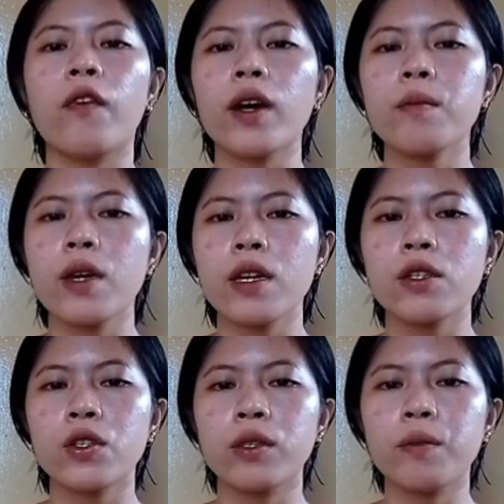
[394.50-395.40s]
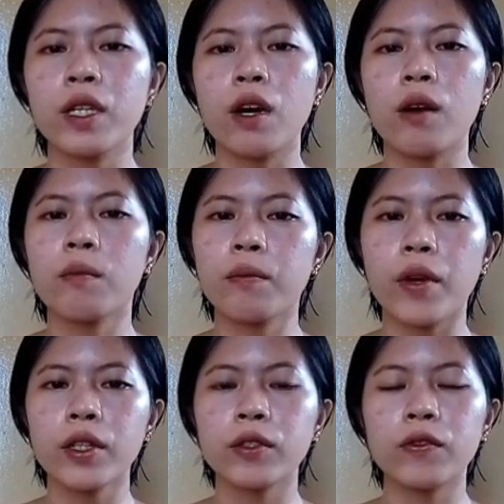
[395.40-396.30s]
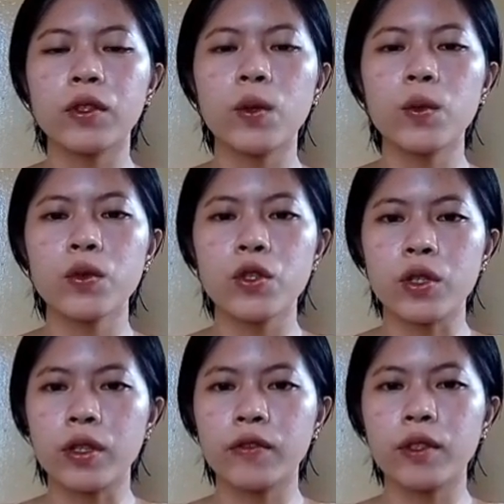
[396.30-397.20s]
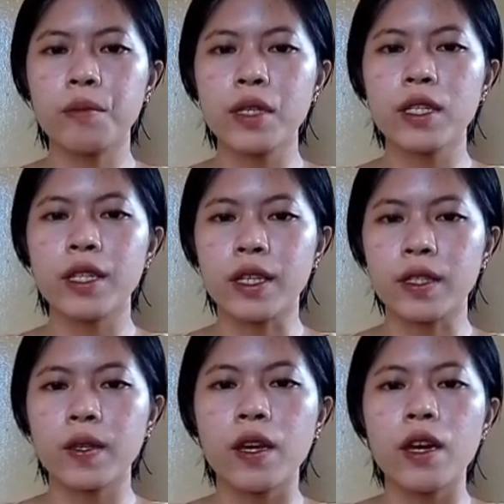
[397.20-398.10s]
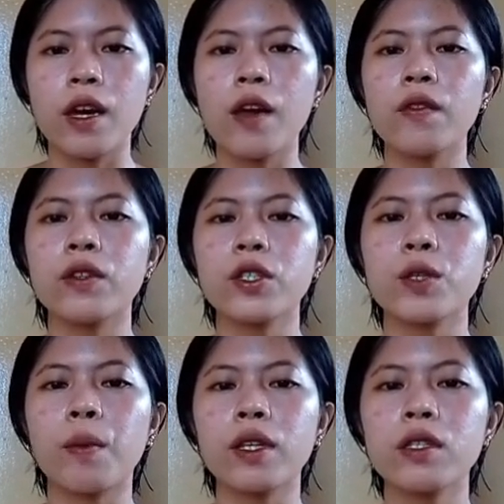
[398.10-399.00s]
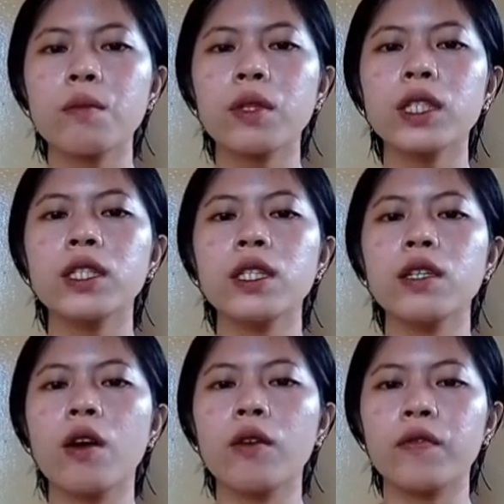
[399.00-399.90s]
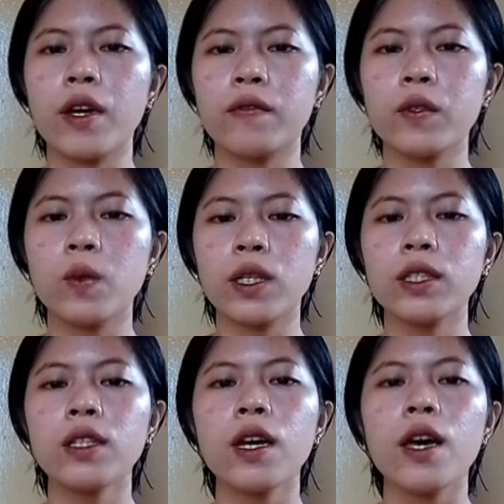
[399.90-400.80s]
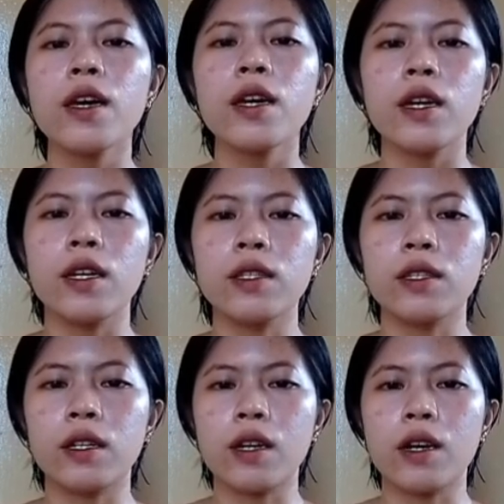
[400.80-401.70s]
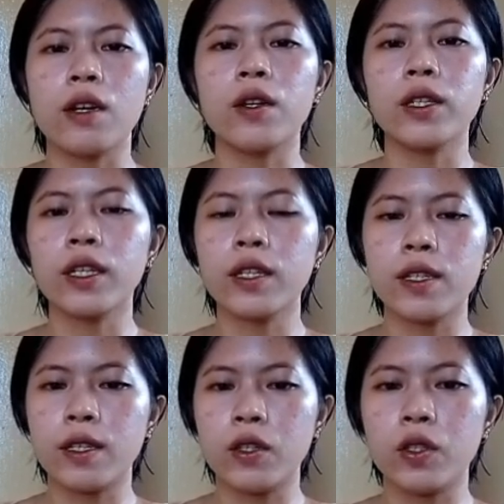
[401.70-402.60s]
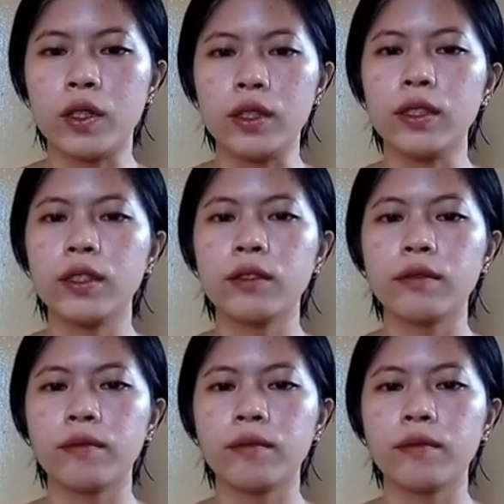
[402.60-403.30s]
5S should become part of the culture of the business and the responsibility of everyone in the organization.